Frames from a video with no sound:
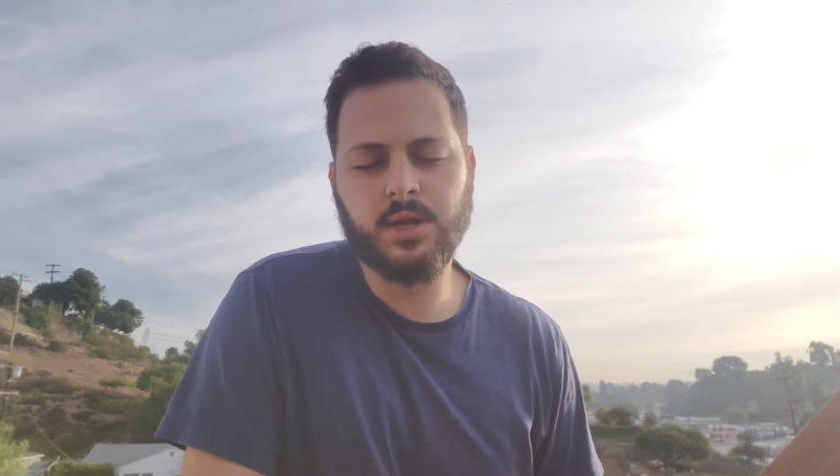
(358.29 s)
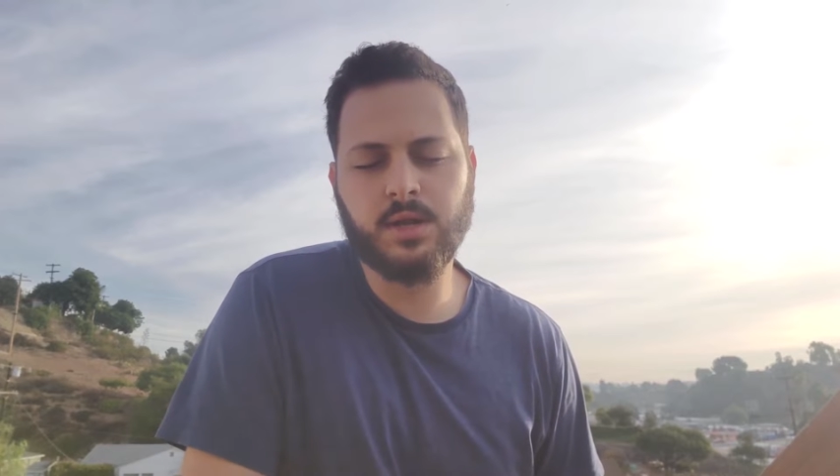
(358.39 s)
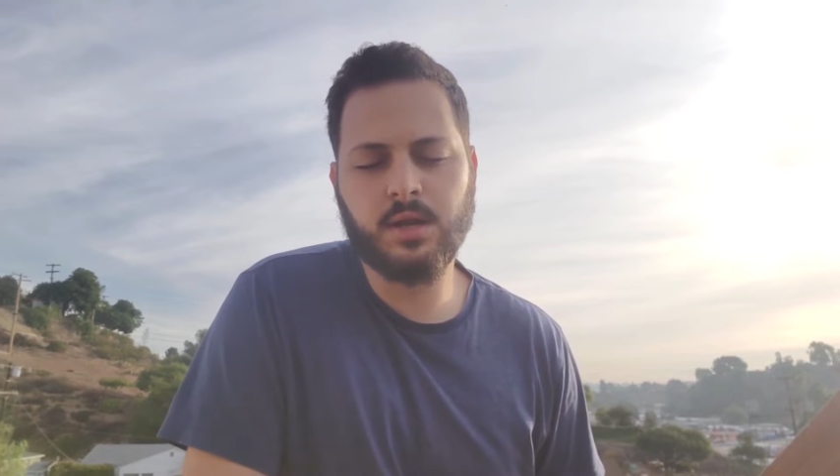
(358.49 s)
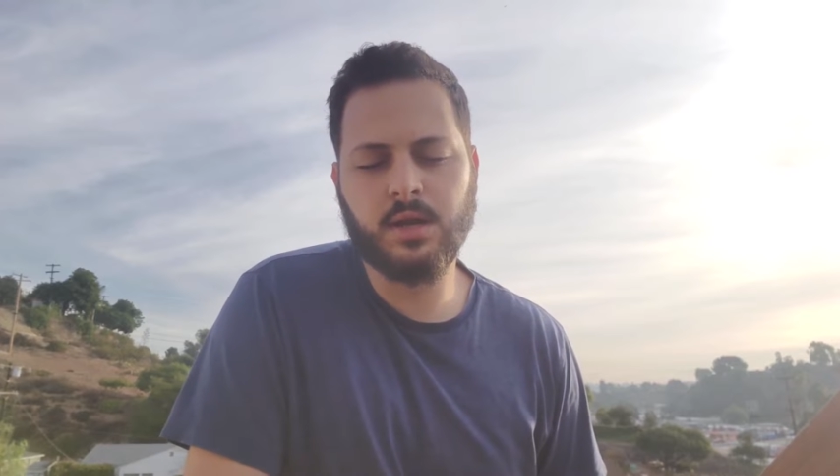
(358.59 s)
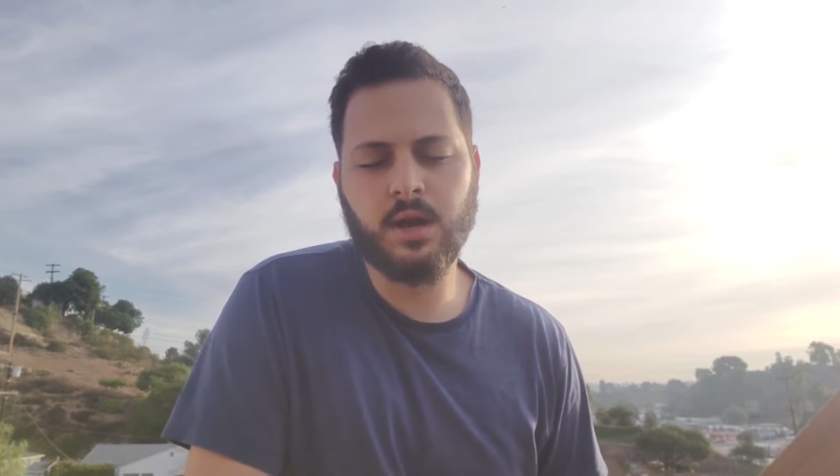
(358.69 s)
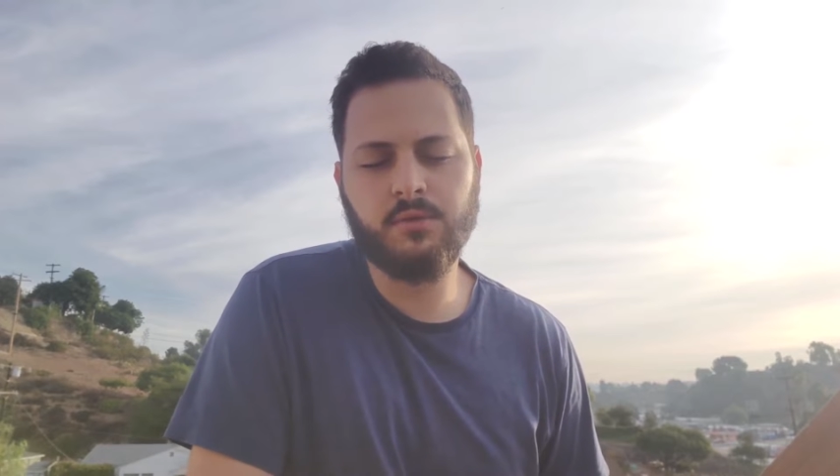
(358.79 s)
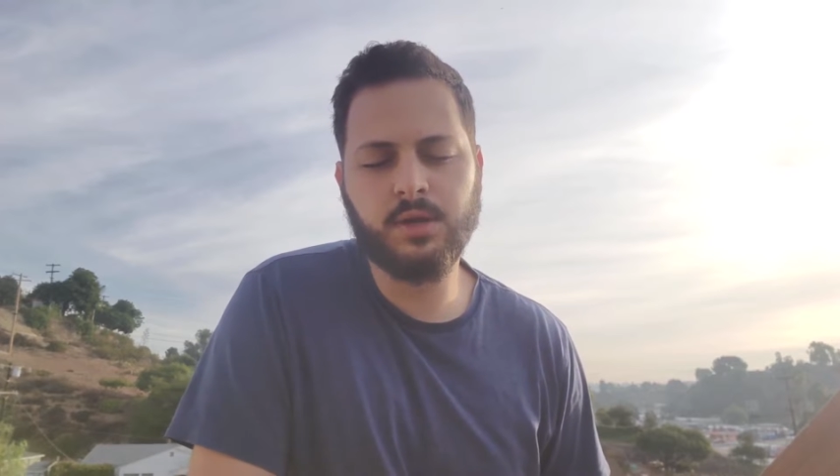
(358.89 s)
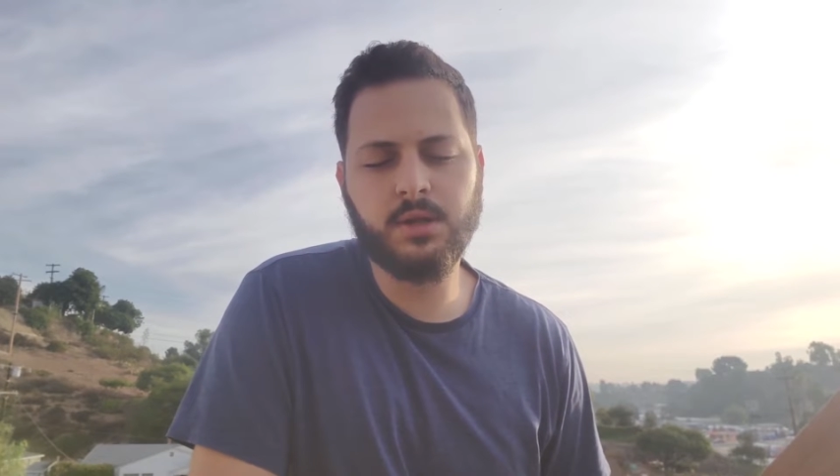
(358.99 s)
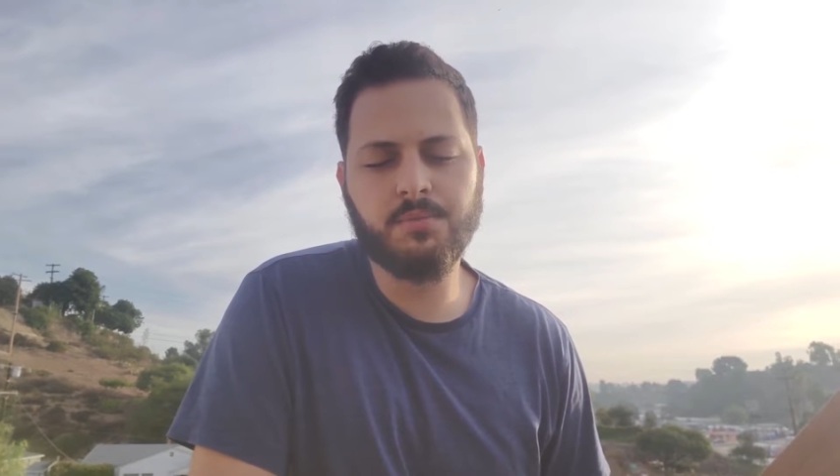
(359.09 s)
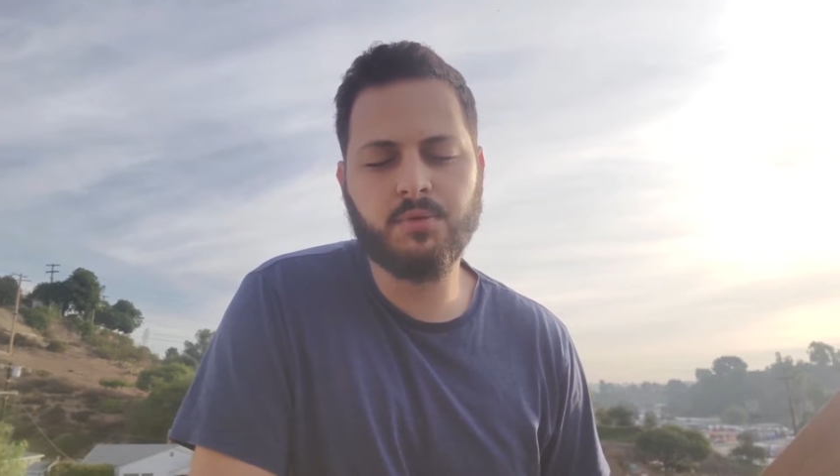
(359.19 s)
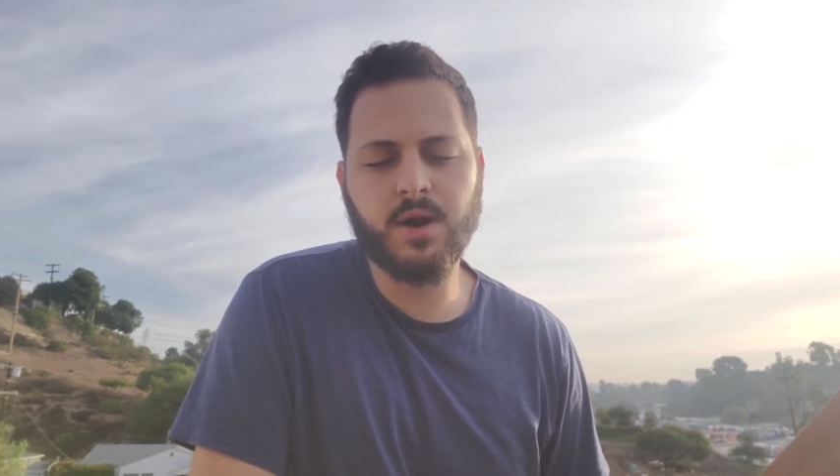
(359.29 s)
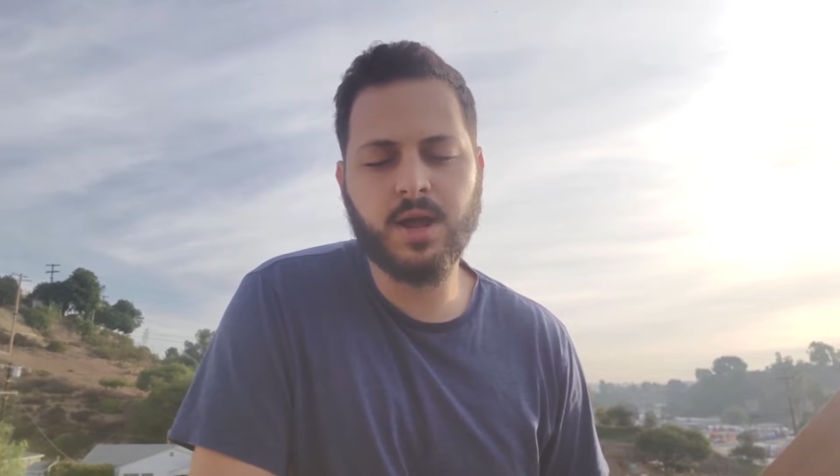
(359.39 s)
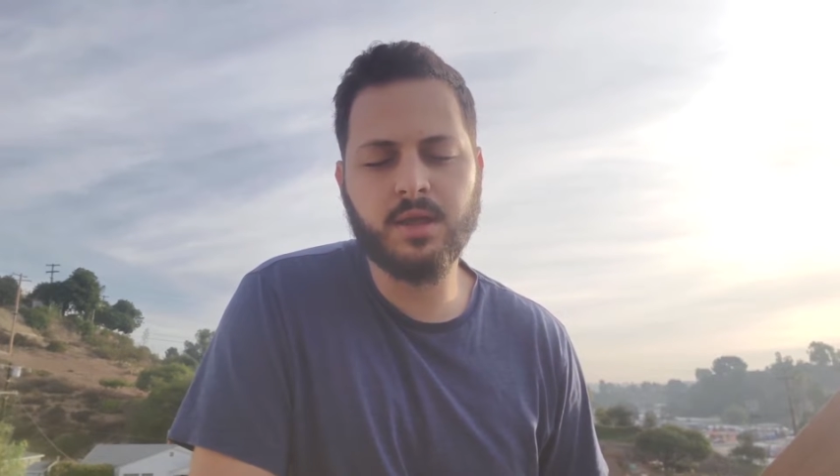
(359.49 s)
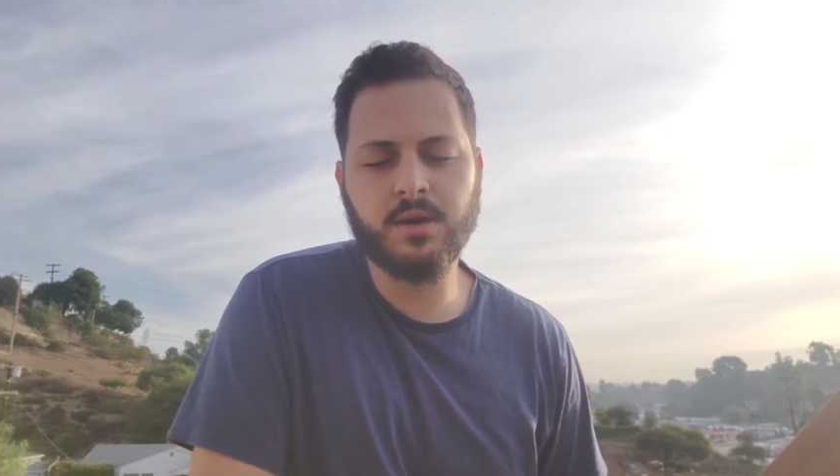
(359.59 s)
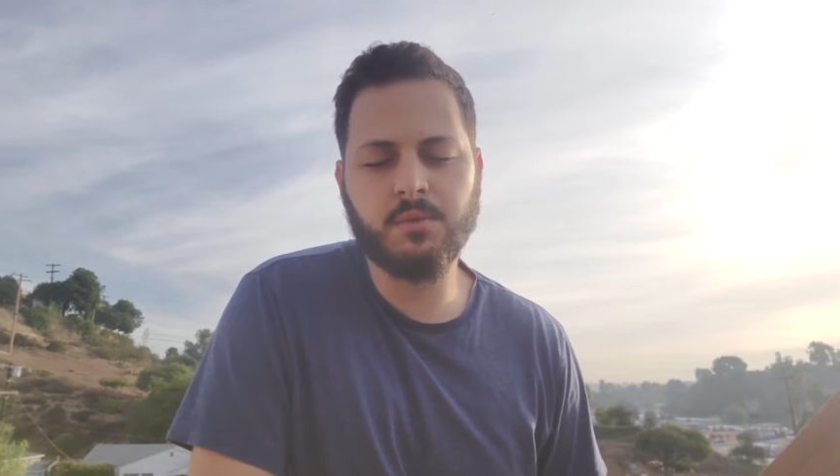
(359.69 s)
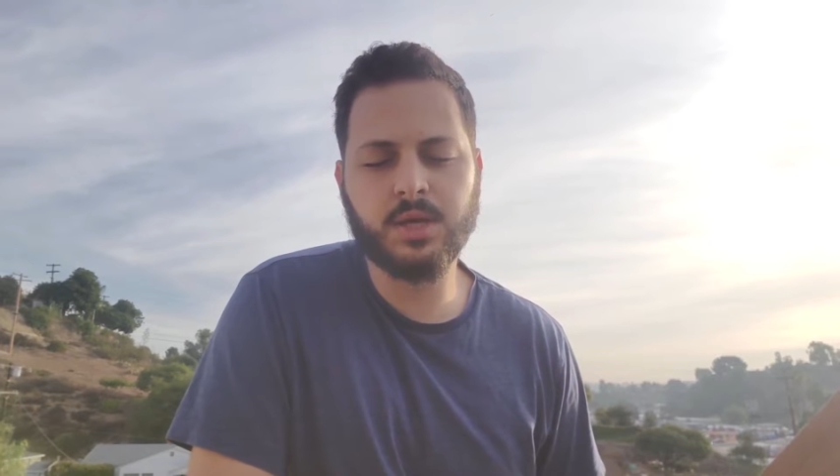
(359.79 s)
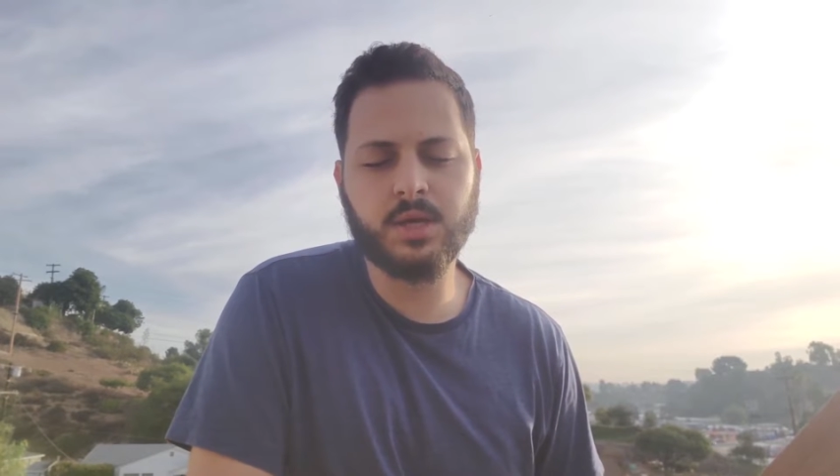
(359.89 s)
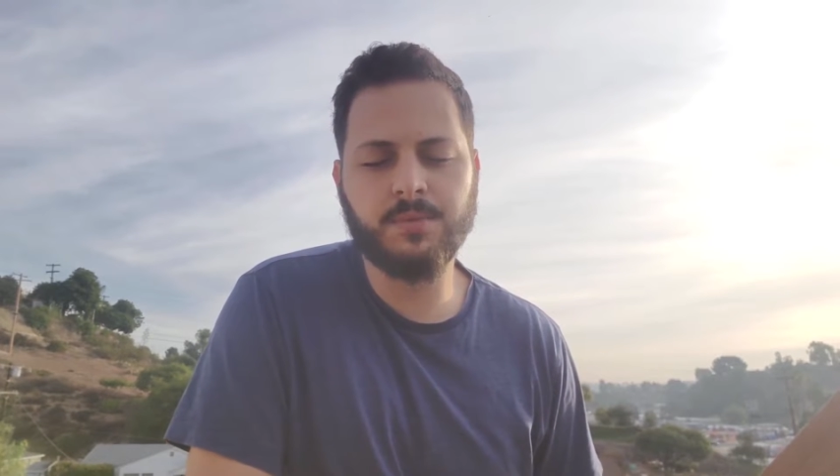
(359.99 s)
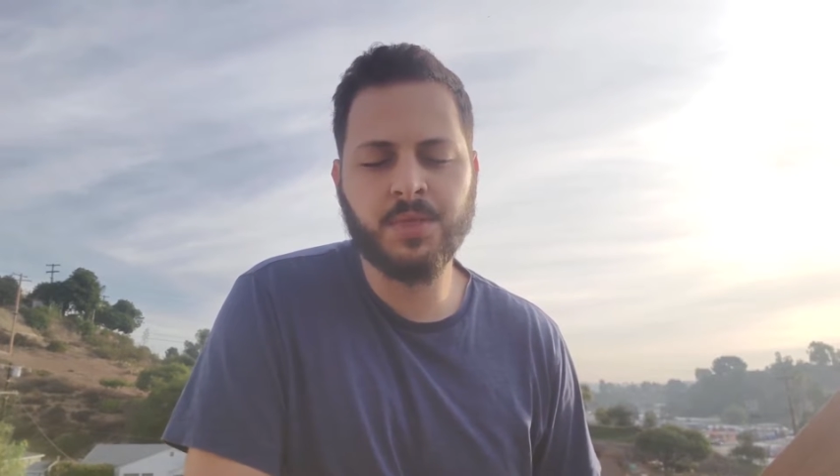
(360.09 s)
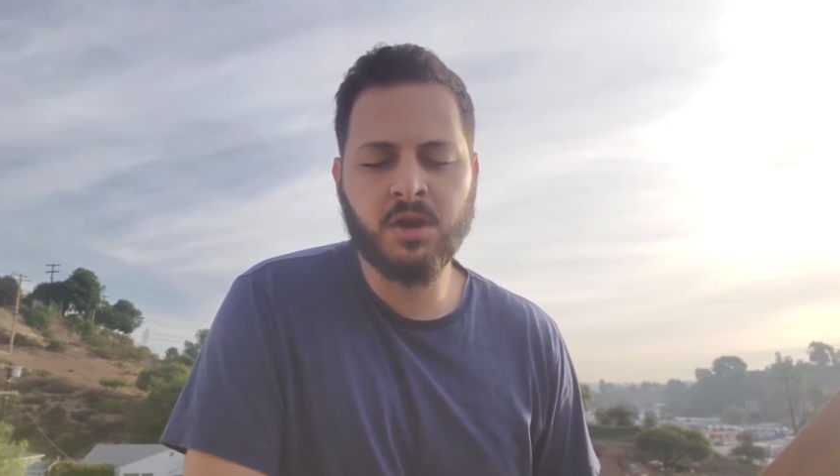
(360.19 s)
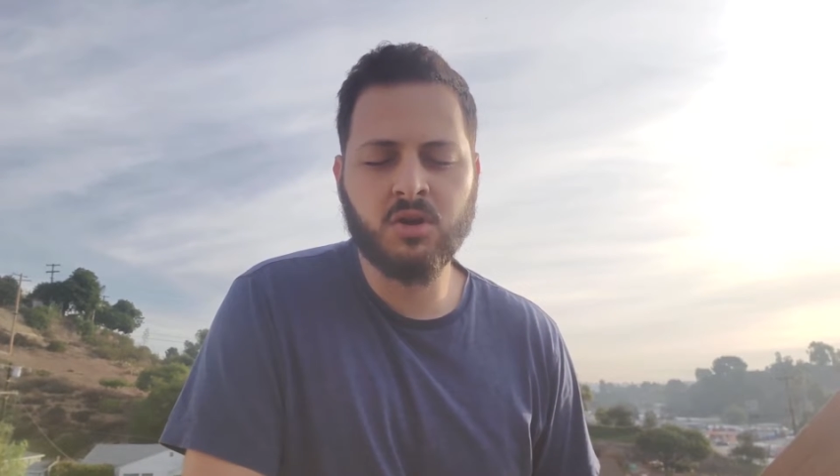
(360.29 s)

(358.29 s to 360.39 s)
And I really pray that we can